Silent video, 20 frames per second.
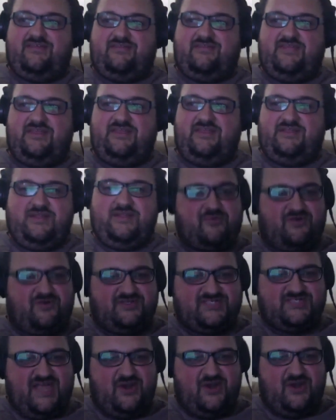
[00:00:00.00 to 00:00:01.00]
the
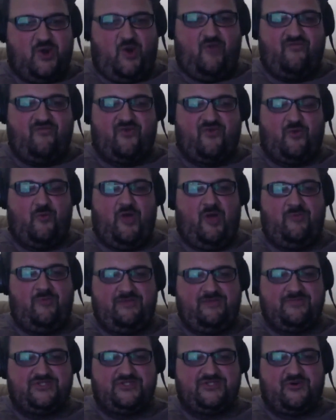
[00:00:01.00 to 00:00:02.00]
Liberals had an
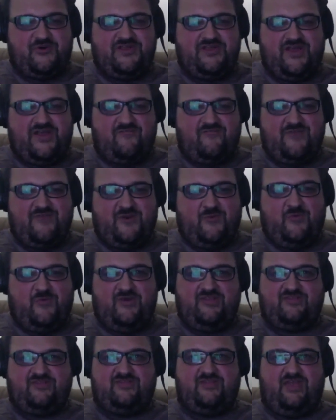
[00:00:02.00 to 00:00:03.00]
overwhelming majority government
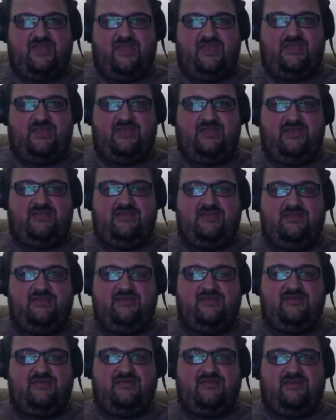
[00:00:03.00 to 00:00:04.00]
with a
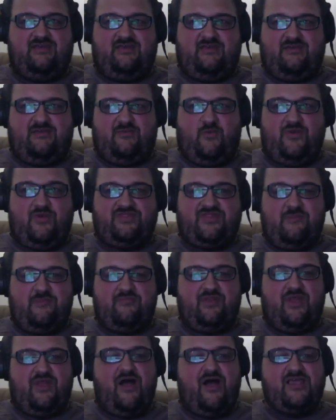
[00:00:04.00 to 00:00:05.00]
with
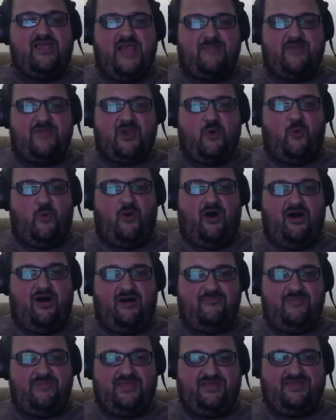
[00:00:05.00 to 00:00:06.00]
the Bloc
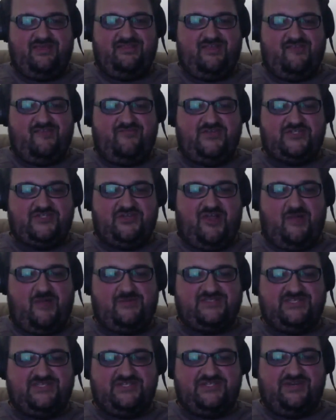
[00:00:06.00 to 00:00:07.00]
Québécois being the official
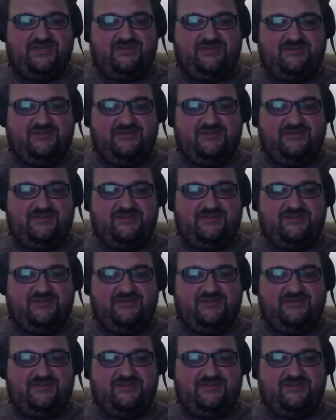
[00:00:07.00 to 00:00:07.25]
opposition.